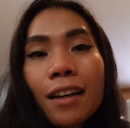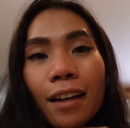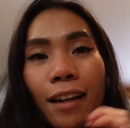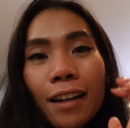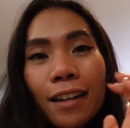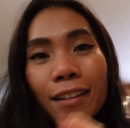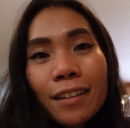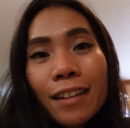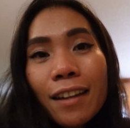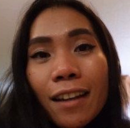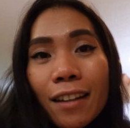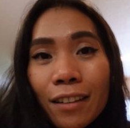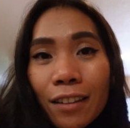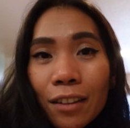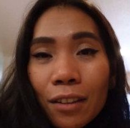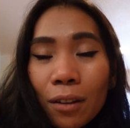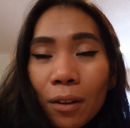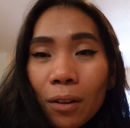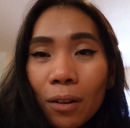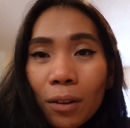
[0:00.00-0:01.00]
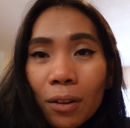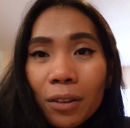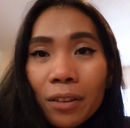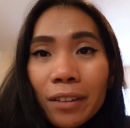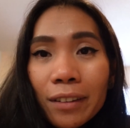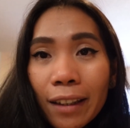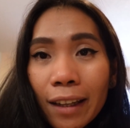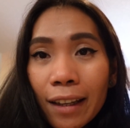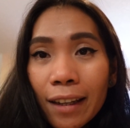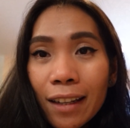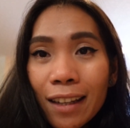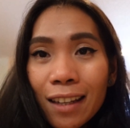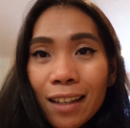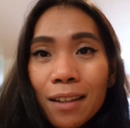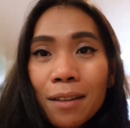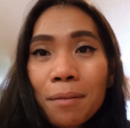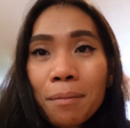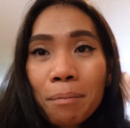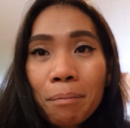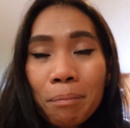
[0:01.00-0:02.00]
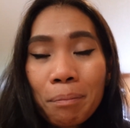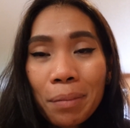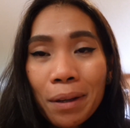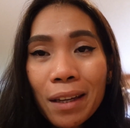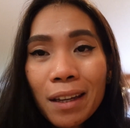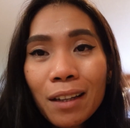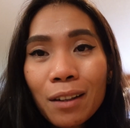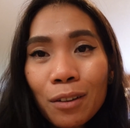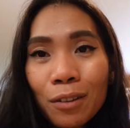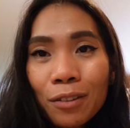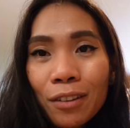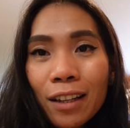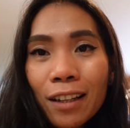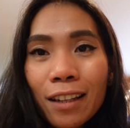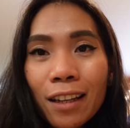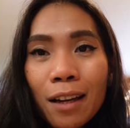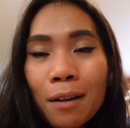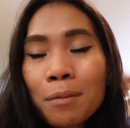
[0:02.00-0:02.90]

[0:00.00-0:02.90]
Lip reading: And yeah, they're all getting big already.